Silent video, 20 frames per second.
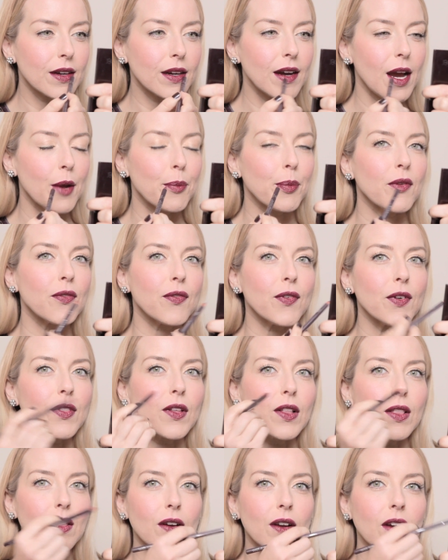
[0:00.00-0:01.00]
I prefer
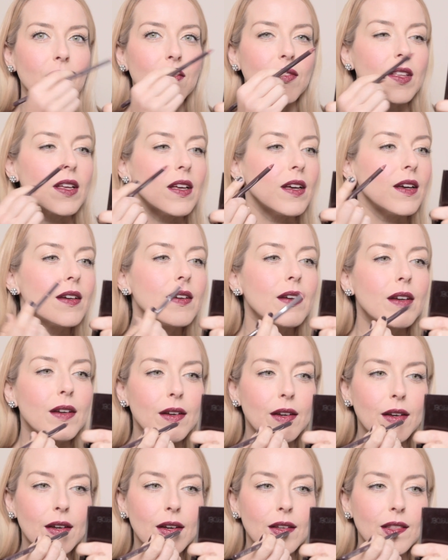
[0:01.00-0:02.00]
the look of that
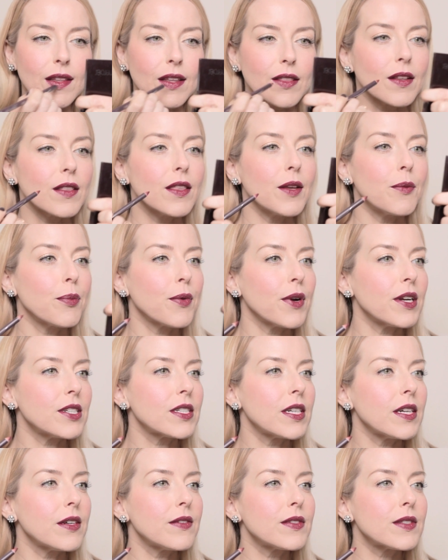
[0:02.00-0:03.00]
the lip brush
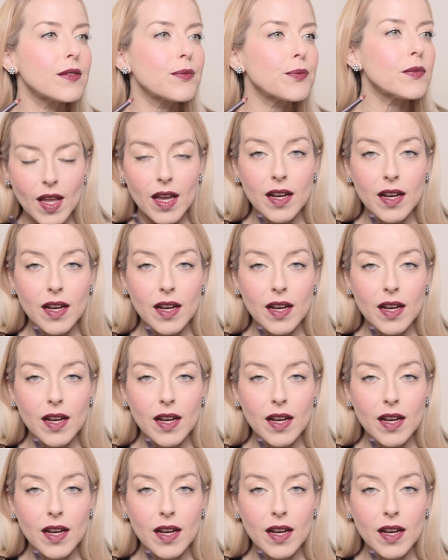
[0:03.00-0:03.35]
gives.